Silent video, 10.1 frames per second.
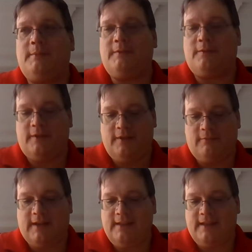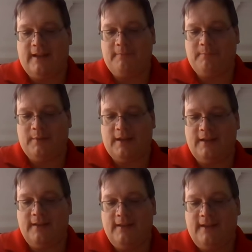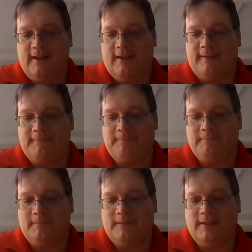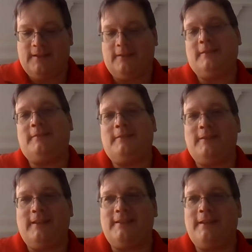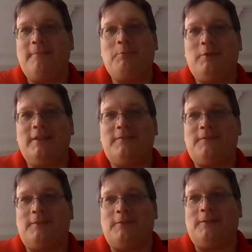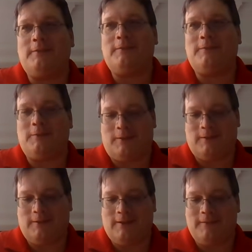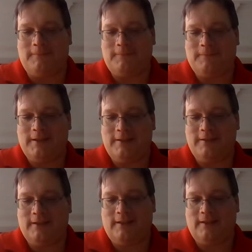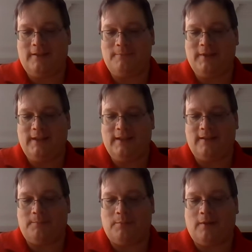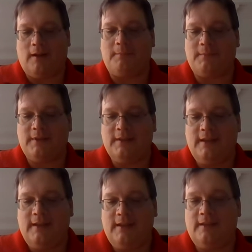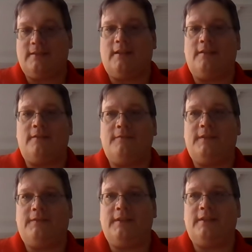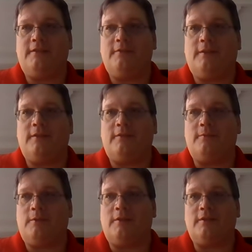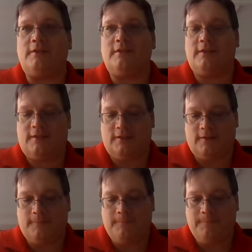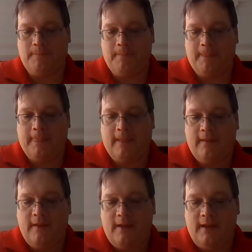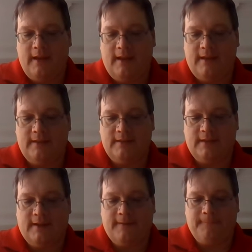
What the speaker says: before you write that, but here you get 10 points for finishing and completing the prompt. It's 150 to 200 words. So, and